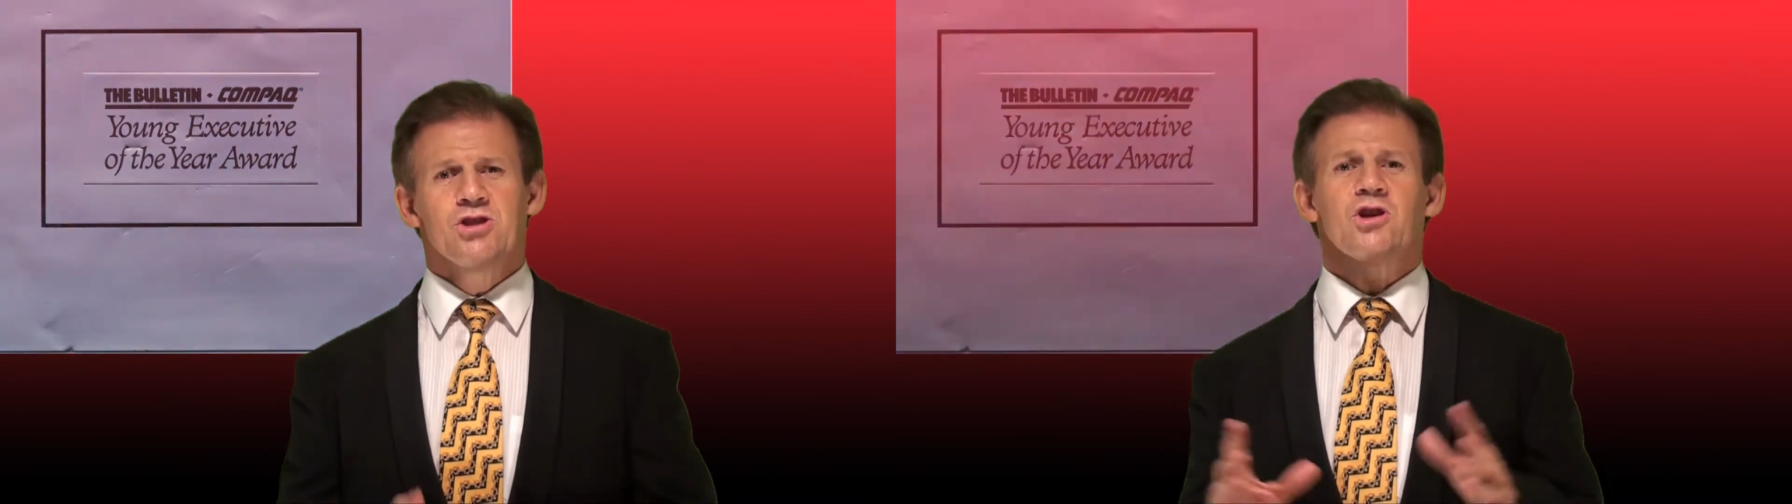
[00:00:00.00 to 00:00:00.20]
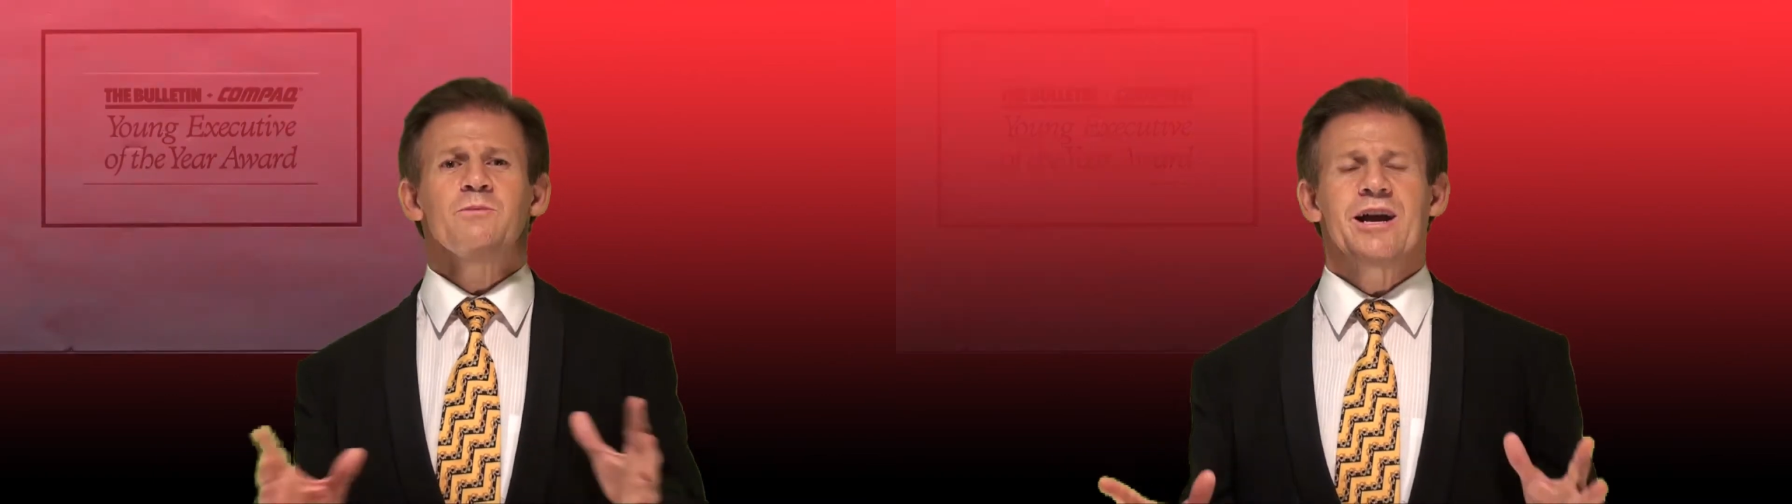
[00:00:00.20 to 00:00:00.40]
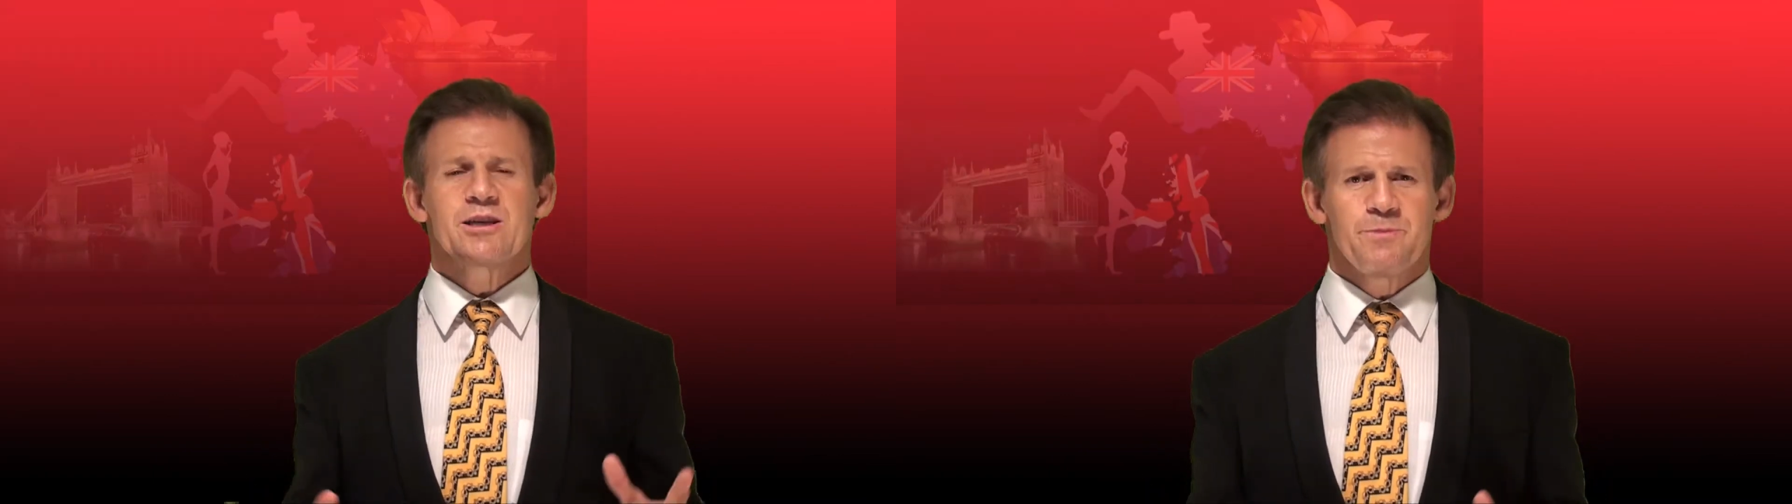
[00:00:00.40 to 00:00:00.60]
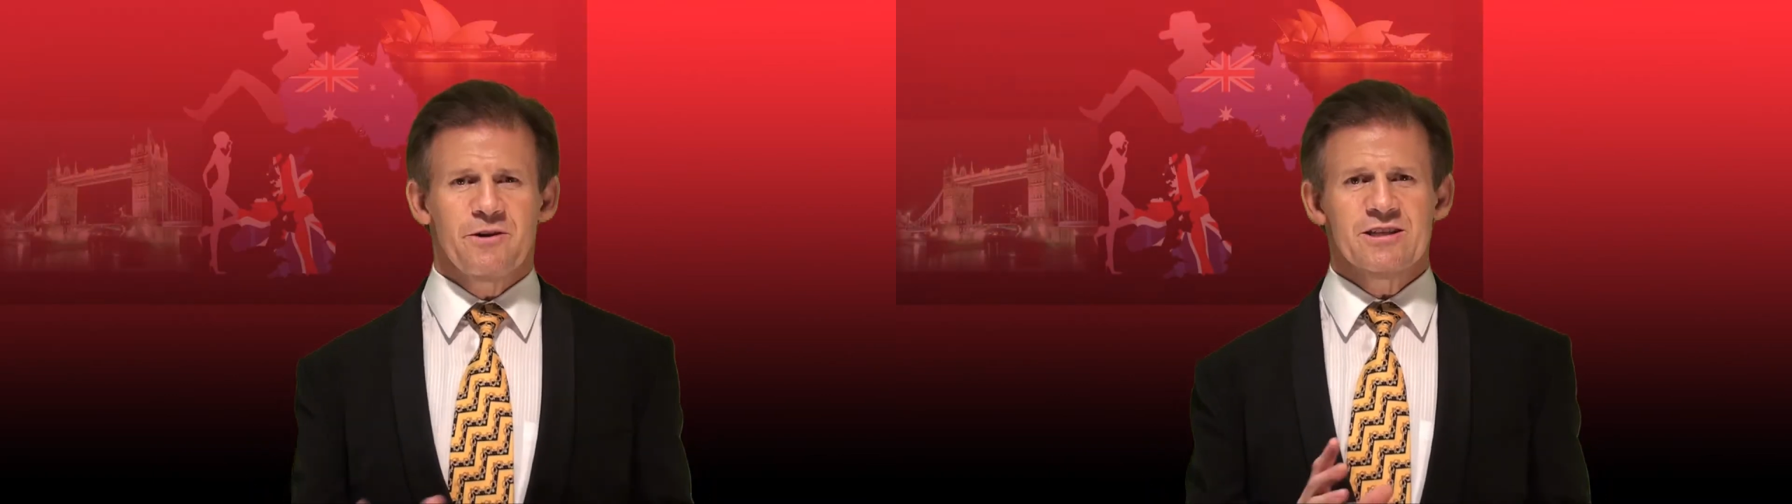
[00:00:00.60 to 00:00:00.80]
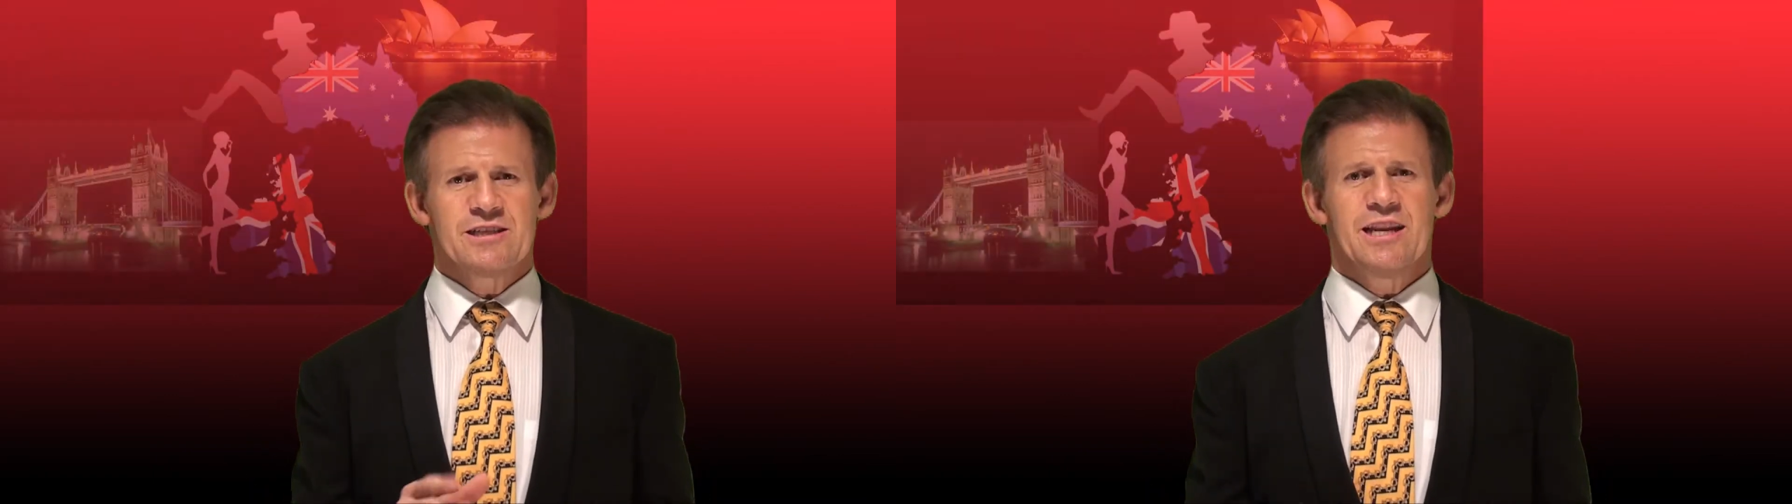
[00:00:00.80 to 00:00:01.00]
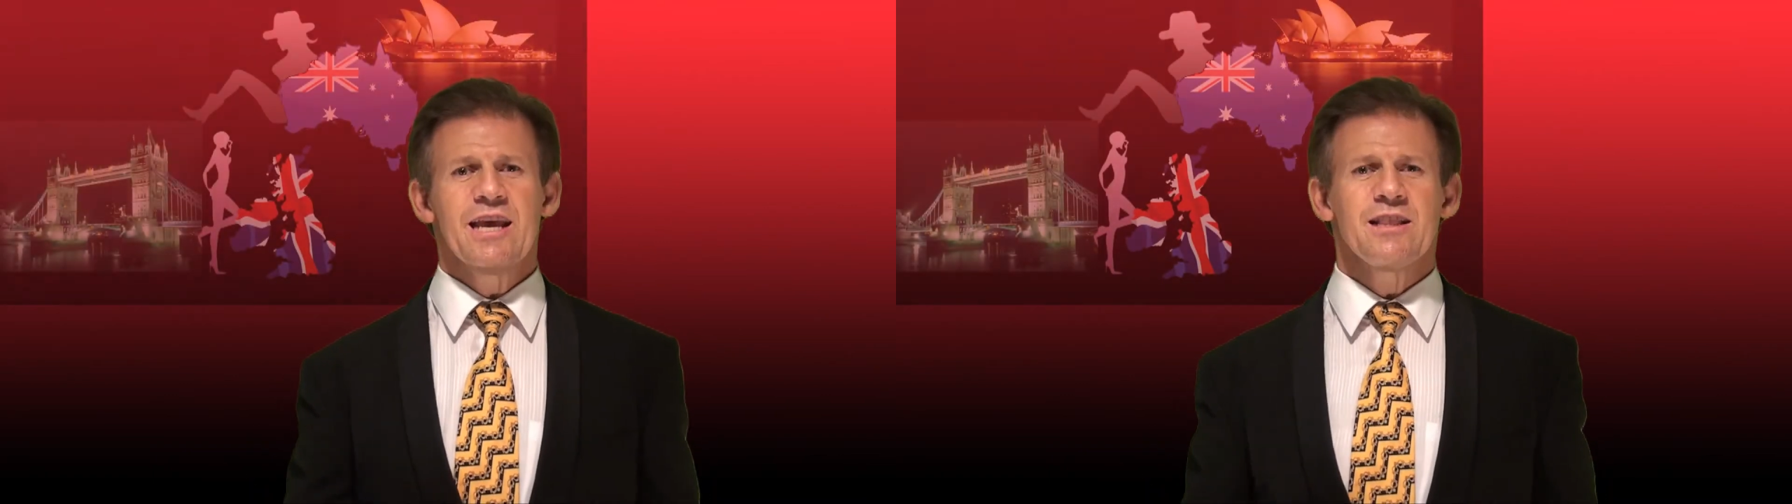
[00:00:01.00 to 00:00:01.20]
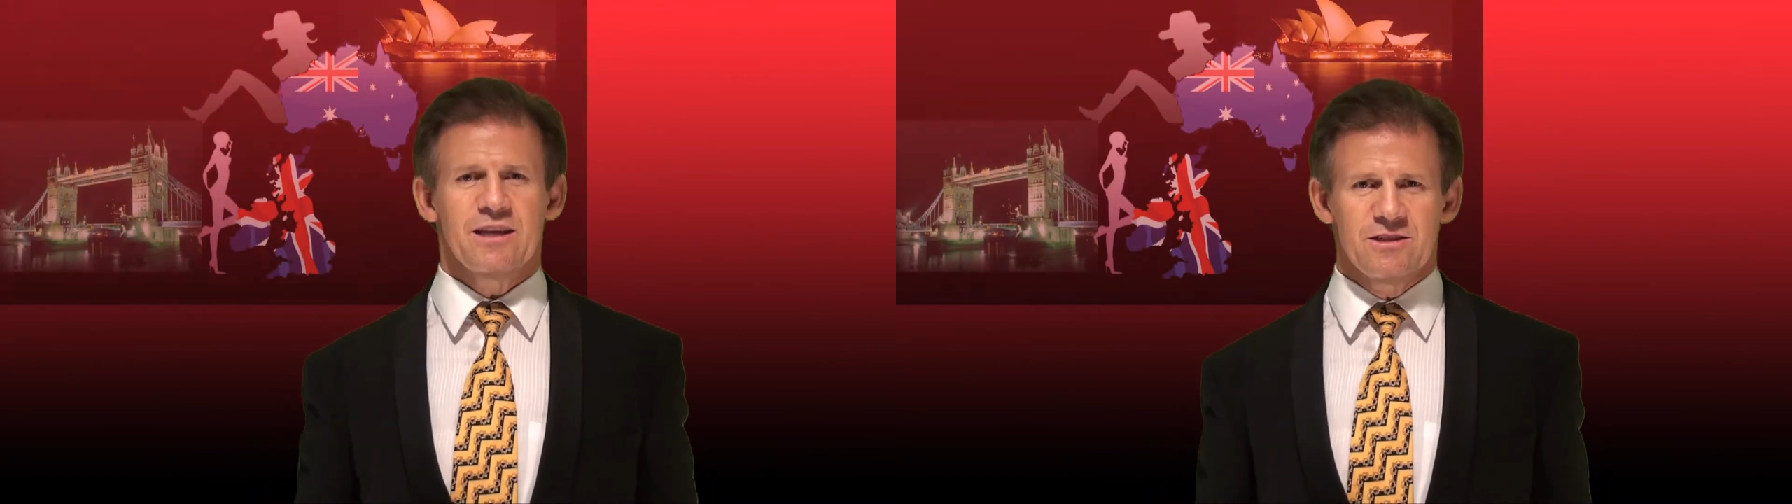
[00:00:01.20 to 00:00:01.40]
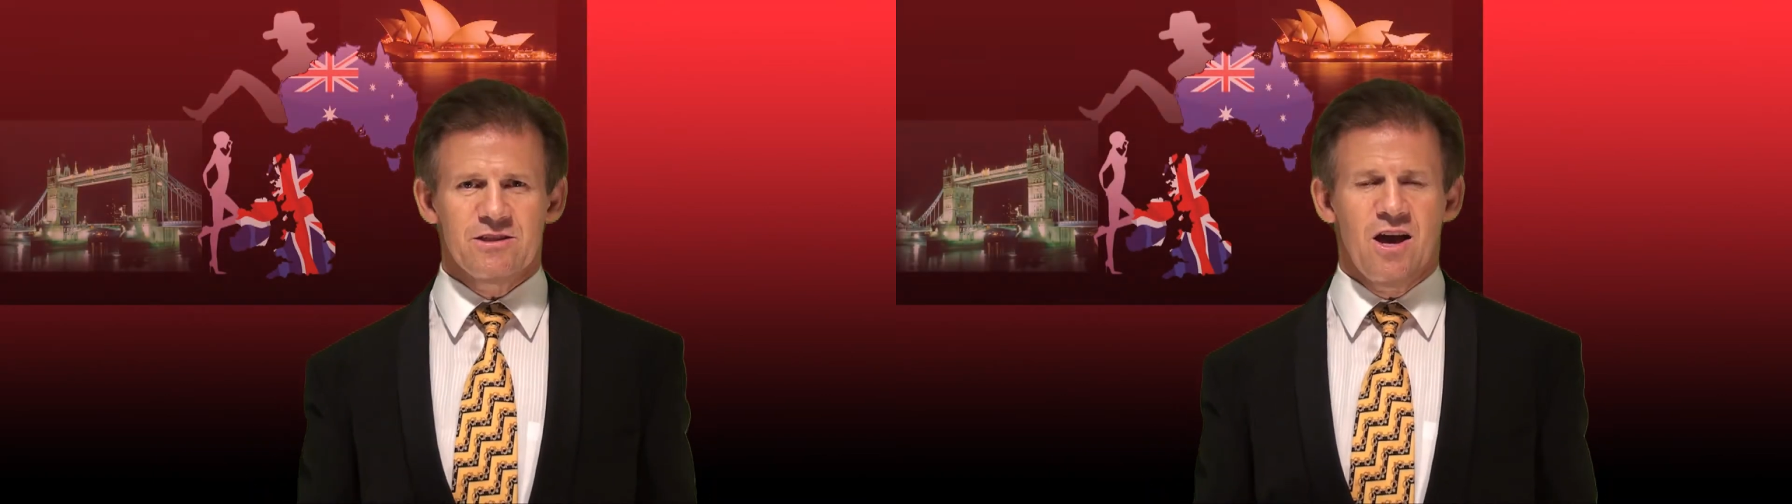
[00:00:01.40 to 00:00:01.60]
During my experience in
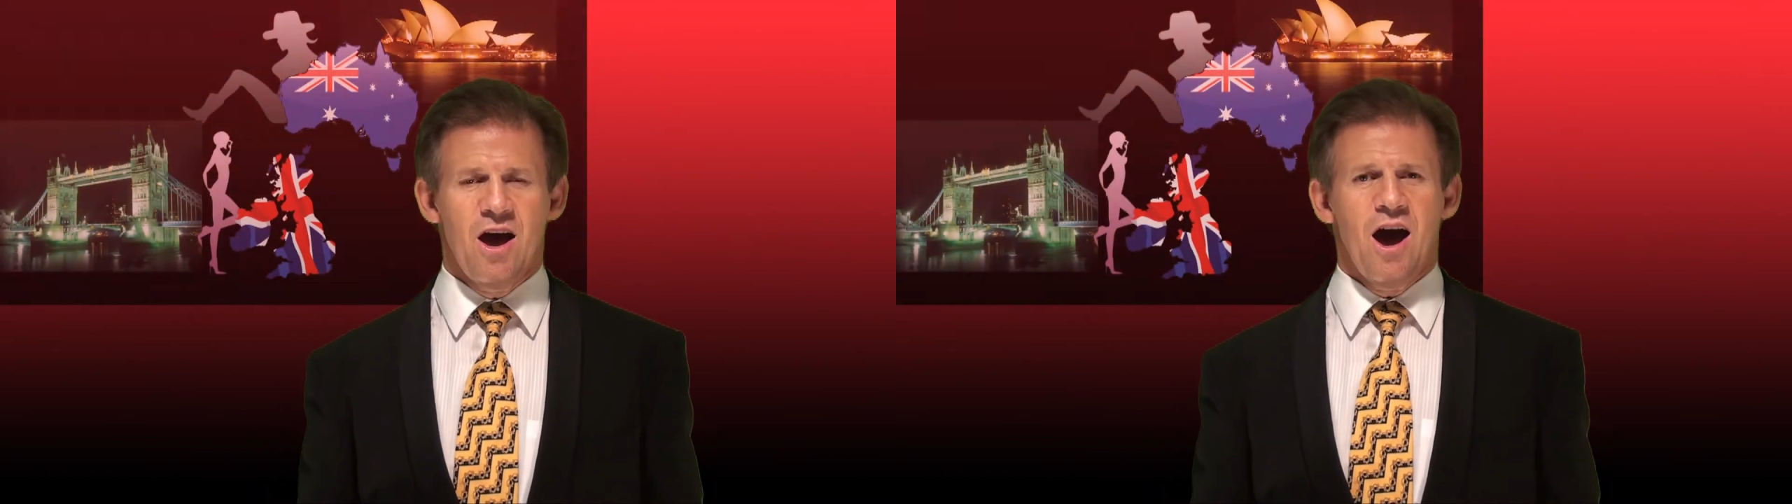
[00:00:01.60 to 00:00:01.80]
England,